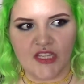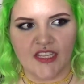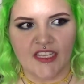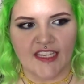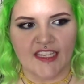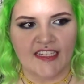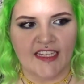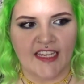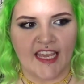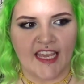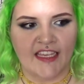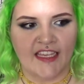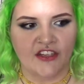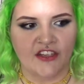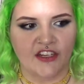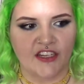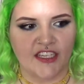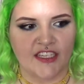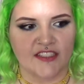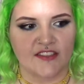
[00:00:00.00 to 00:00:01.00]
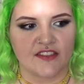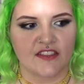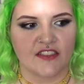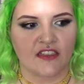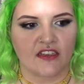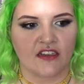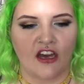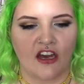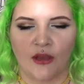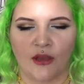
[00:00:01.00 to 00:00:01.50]
like an
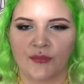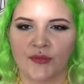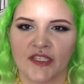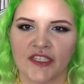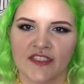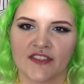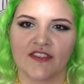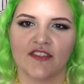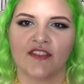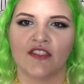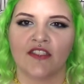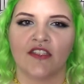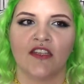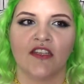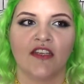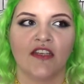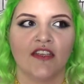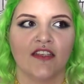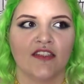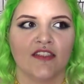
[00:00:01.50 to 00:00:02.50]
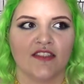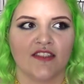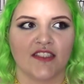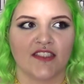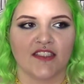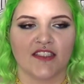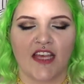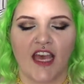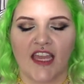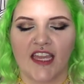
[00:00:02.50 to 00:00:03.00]
anarchist communist
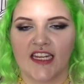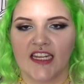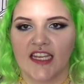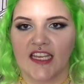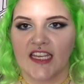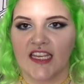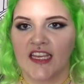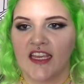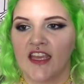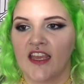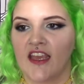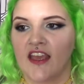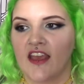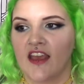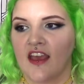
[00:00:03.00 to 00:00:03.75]
society.